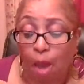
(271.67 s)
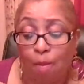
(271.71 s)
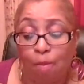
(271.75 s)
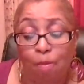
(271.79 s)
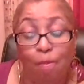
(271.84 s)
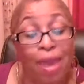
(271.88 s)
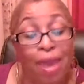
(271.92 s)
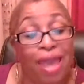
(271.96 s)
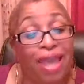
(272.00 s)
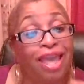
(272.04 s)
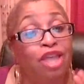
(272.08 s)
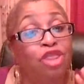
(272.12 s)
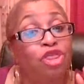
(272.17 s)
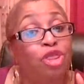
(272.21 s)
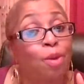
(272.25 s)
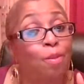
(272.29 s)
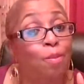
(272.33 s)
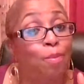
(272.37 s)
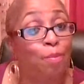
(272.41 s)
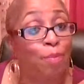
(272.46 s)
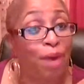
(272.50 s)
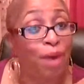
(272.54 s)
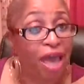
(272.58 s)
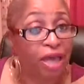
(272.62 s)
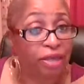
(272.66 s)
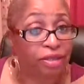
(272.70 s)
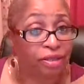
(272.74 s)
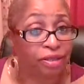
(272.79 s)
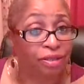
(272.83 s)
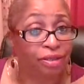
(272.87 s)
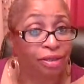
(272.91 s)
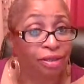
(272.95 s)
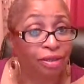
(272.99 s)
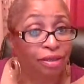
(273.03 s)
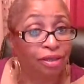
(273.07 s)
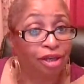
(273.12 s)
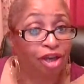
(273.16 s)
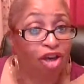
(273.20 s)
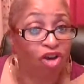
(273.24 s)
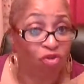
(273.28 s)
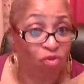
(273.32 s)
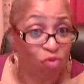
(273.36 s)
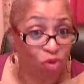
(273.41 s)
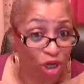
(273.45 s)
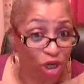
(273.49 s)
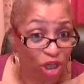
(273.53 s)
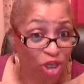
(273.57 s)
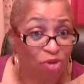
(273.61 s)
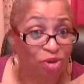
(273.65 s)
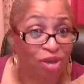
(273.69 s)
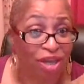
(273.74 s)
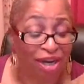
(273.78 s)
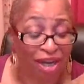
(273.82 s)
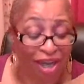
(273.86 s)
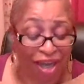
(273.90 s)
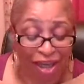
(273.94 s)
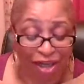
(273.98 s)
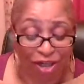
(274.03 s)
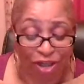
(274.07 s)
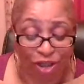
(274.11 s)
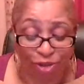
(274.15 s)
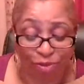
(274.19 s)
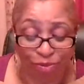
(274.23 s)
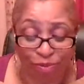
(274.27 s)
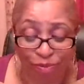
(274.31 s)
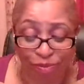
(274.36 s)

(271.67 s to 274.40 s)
making the best of what you can eat.